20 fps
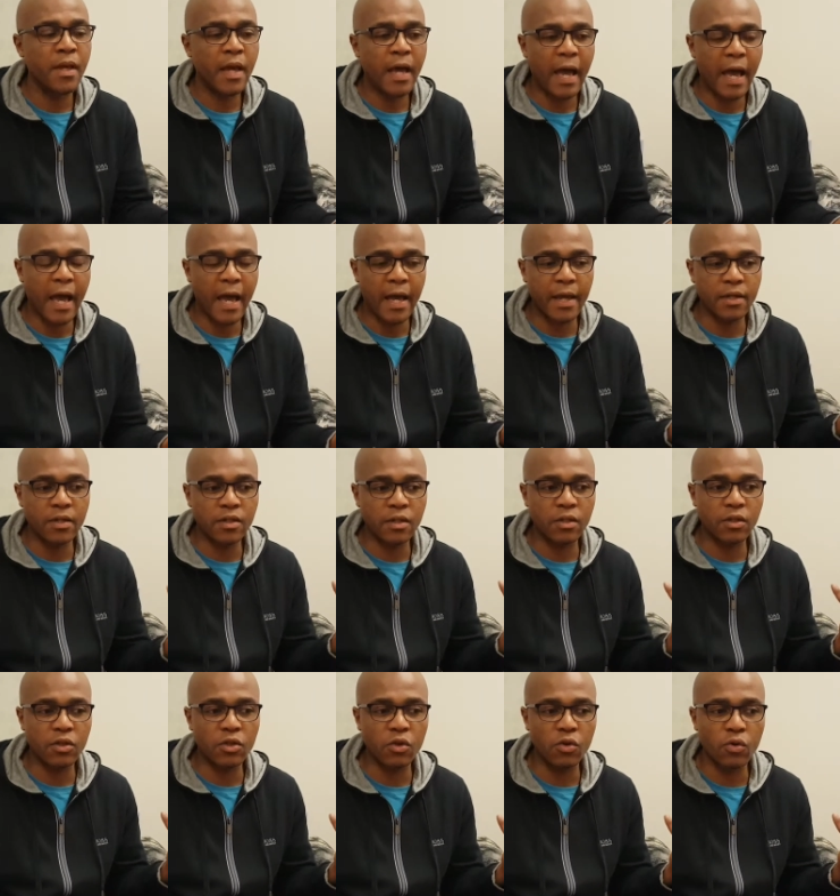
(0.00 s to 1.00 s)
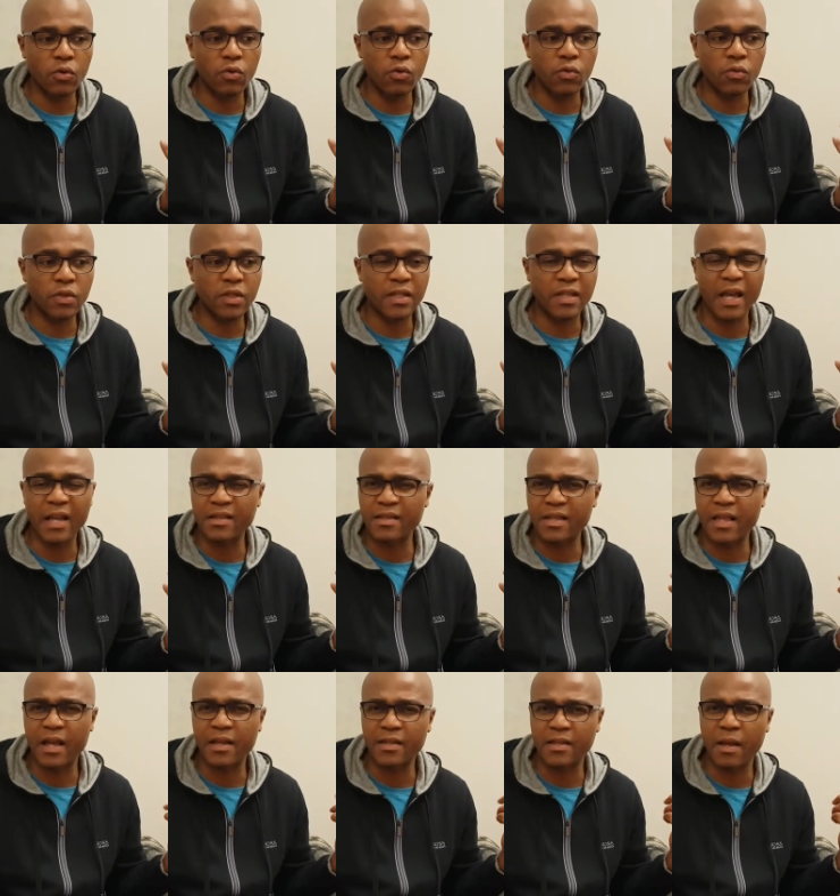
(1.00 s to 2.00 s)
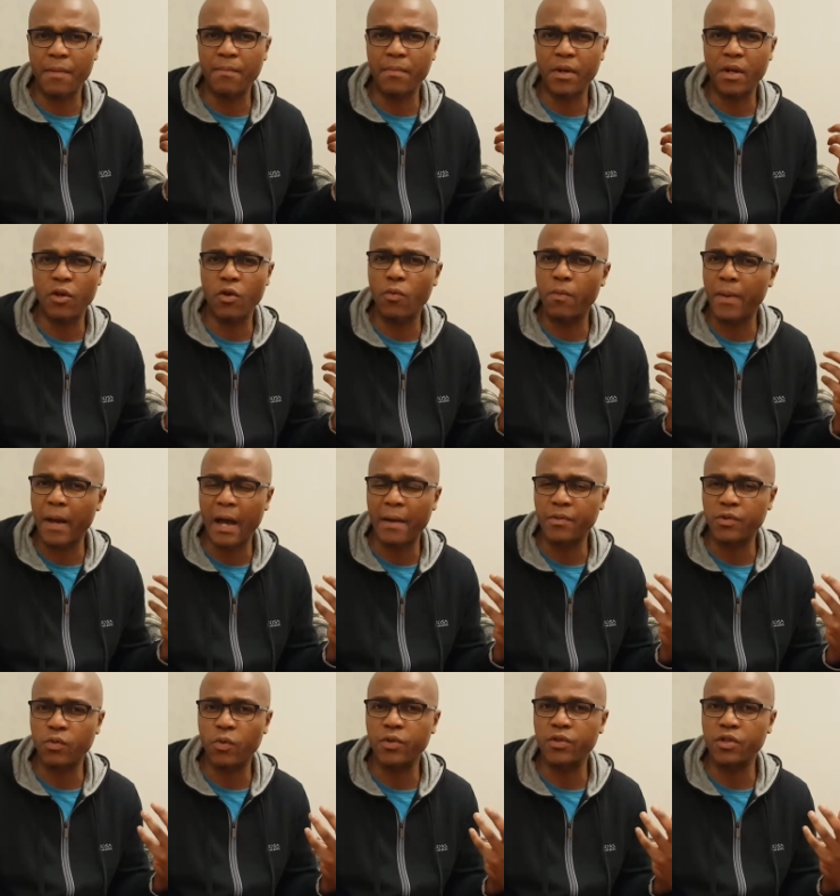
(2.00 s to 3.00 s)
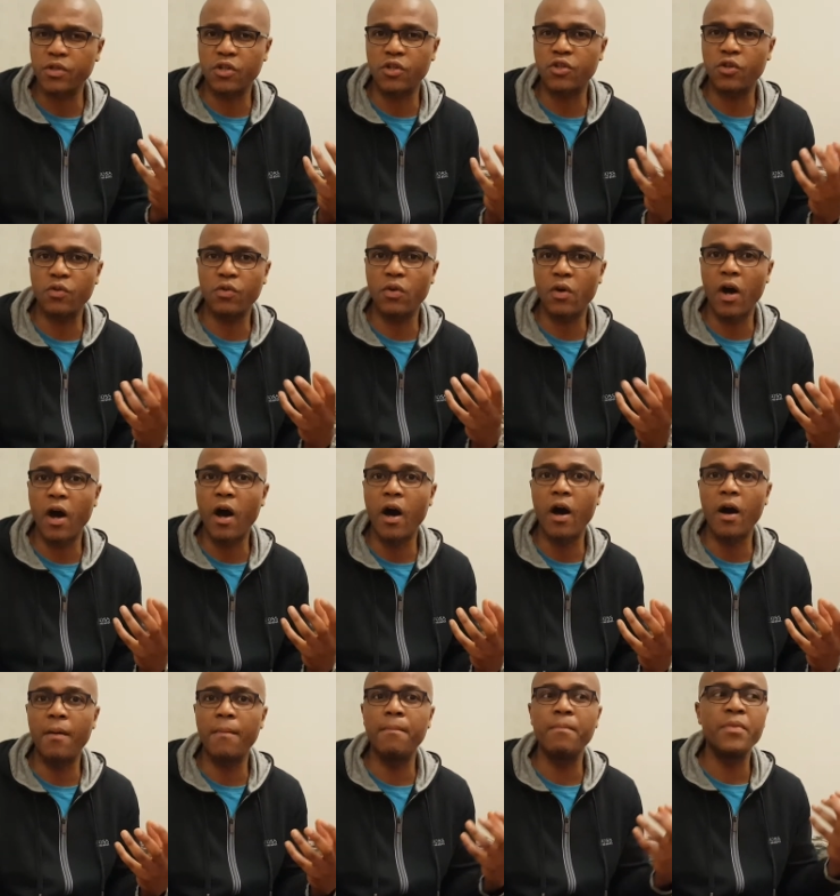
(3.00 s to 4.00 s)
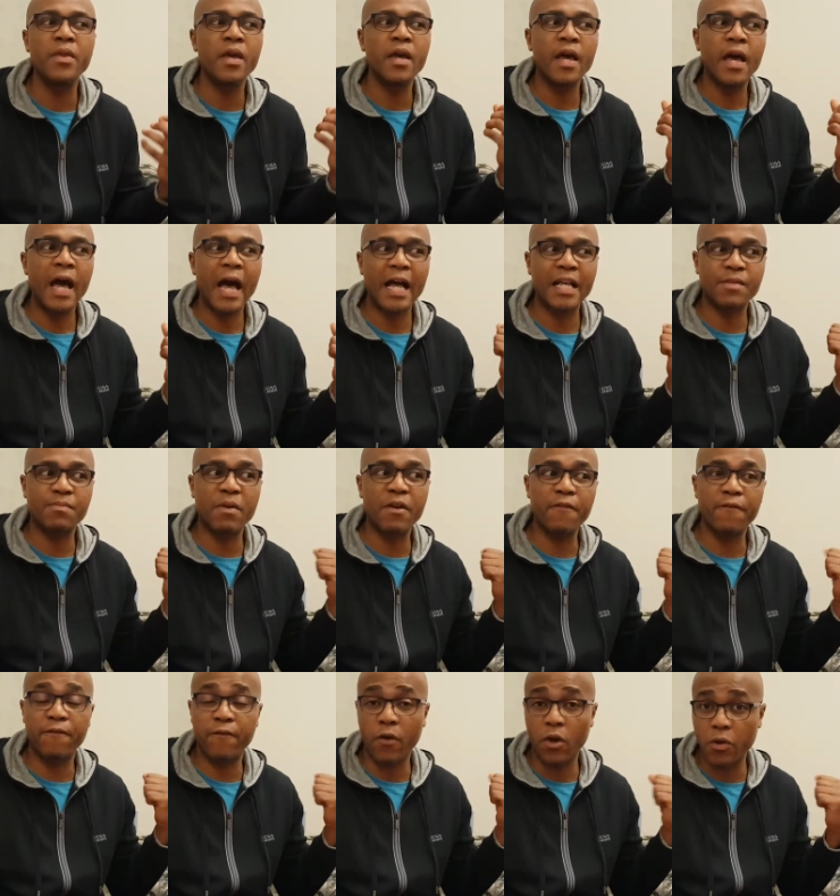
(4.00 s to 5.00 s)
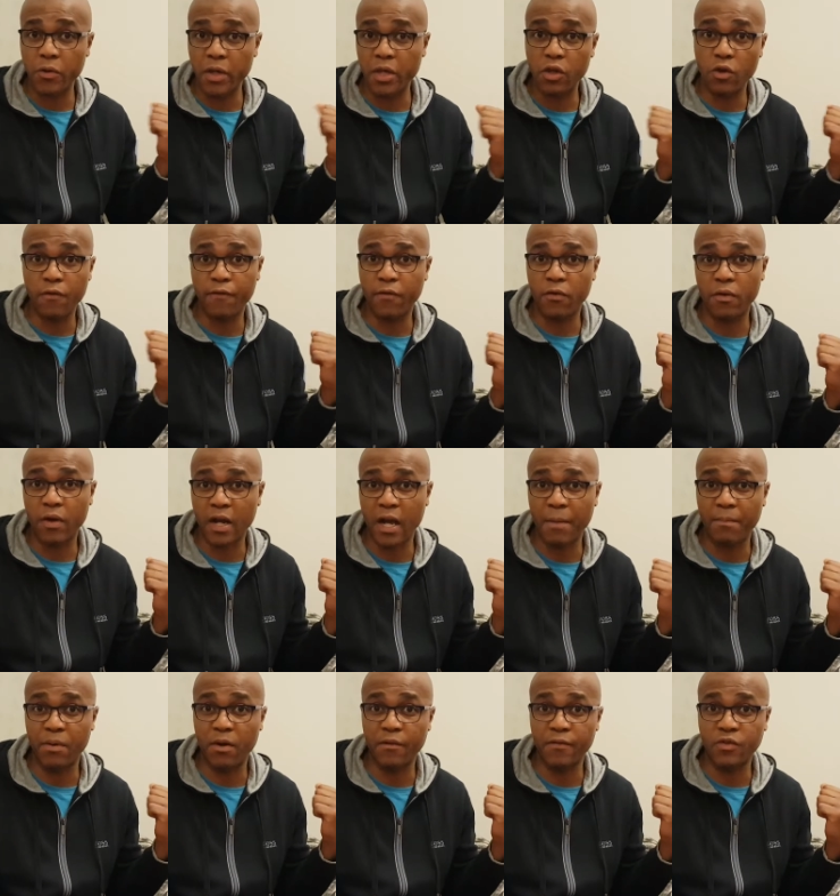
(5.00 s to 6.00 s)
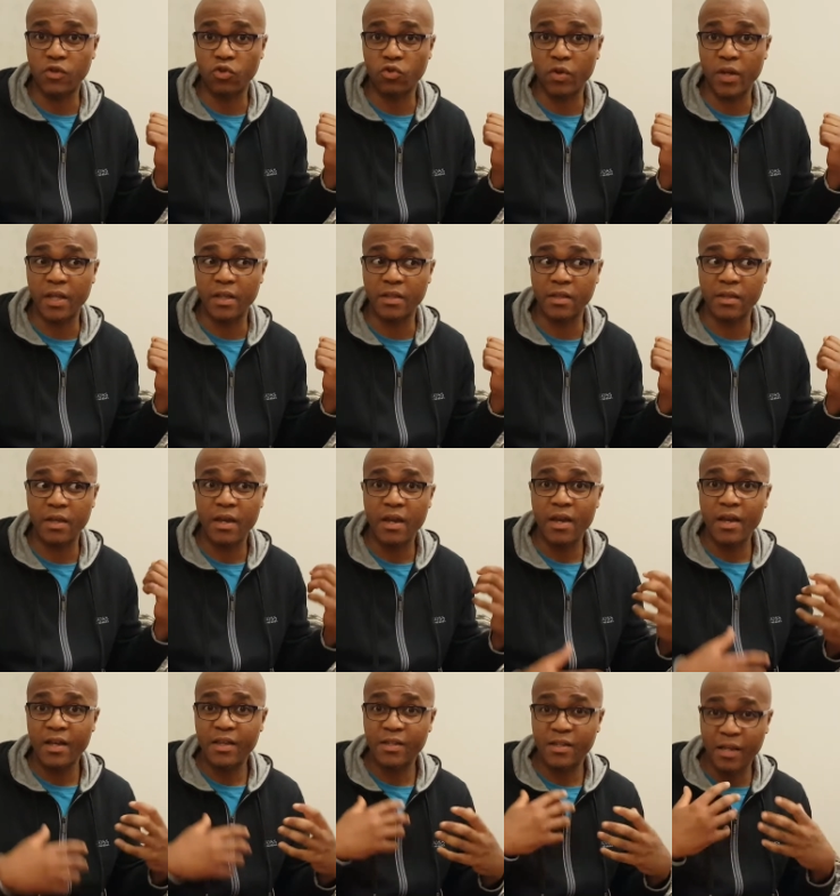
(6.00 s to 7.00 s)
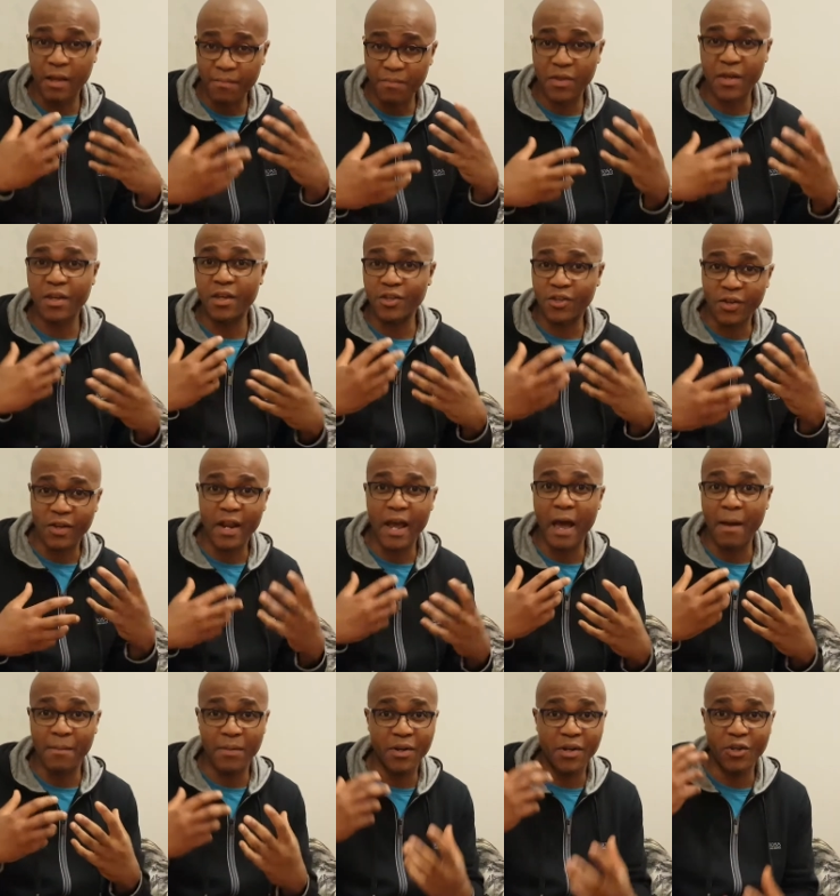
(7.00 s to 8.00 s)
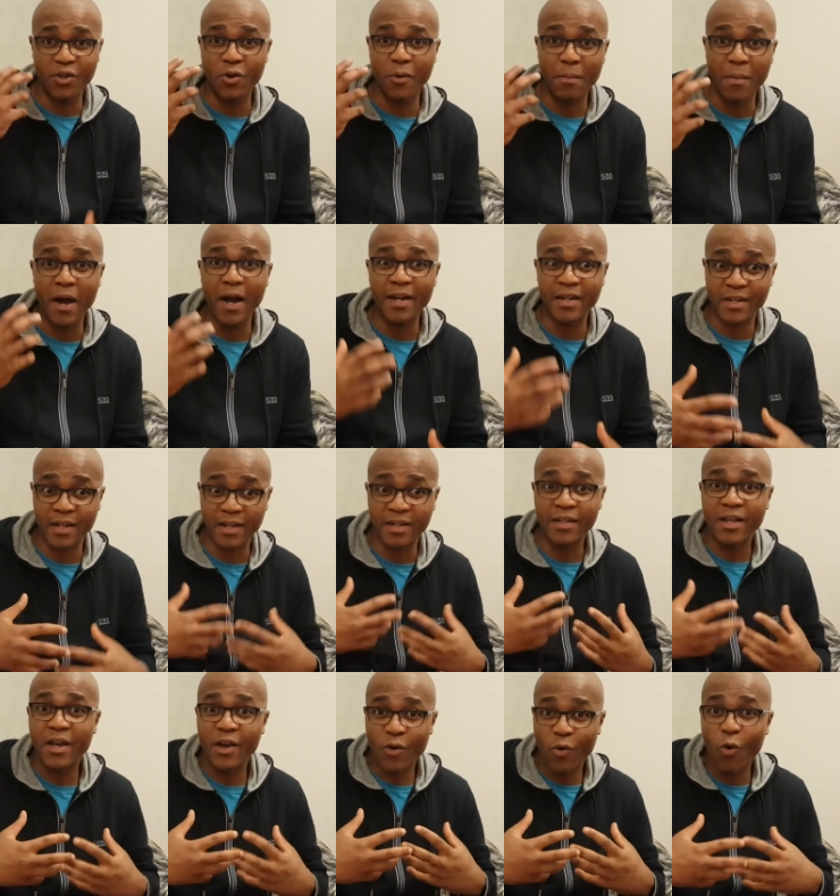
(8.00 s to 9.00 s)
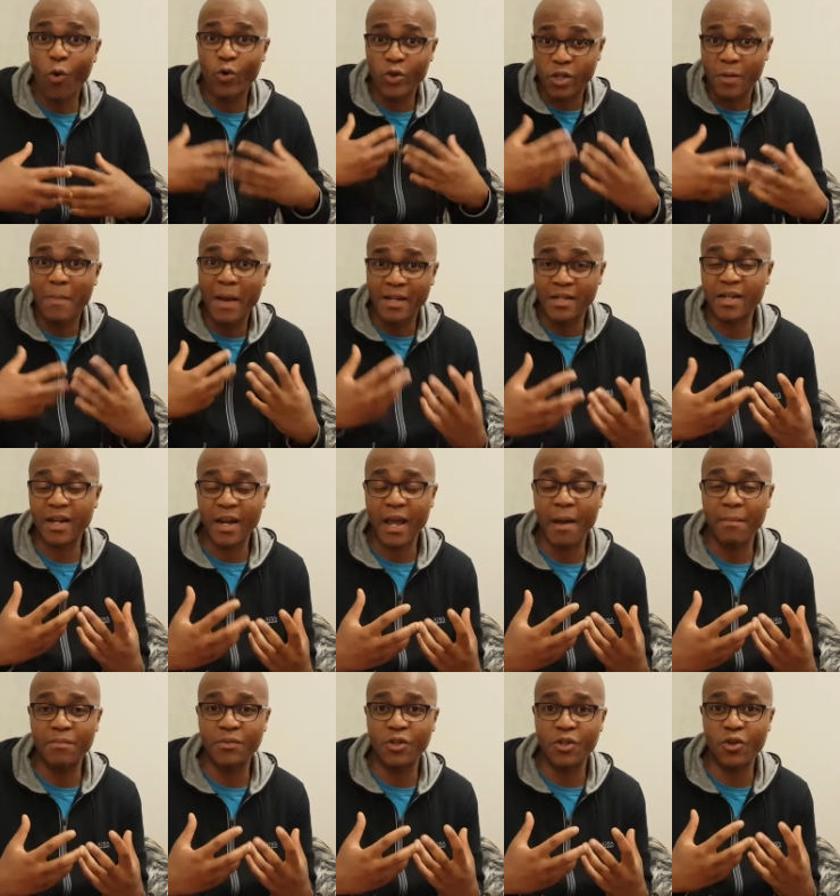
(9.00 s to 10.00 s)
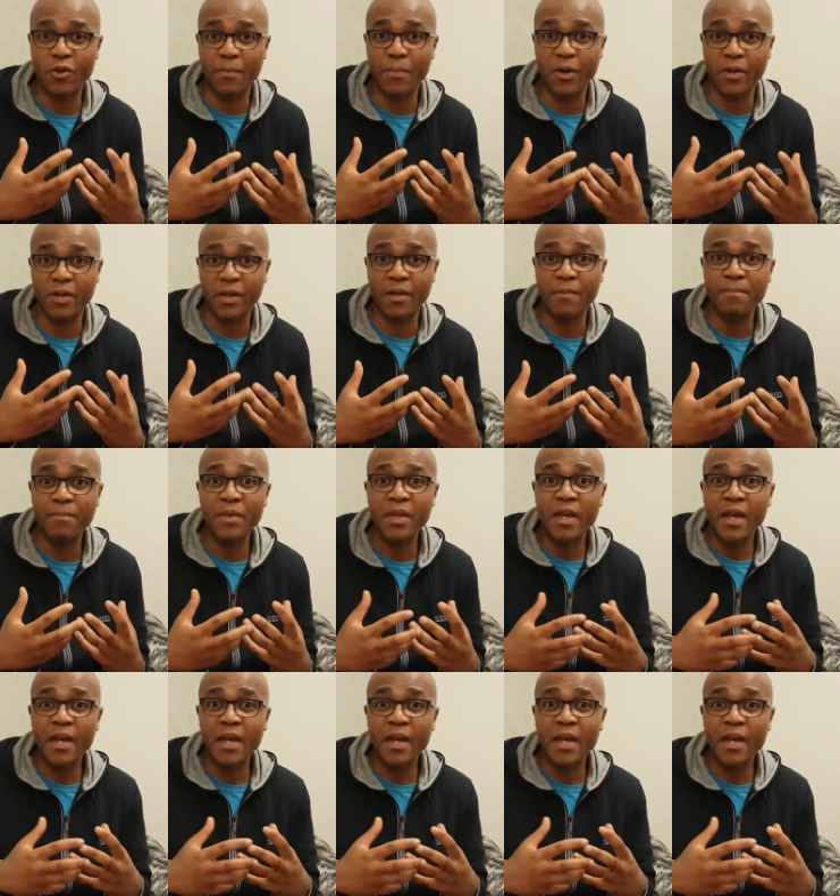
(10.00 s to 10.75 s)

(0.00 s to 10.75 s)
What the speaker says: and you sense that somebody who perhaps wants to do you harm has been following you for a couple of streets, something is going to happen in your mind and automatically happen to your body.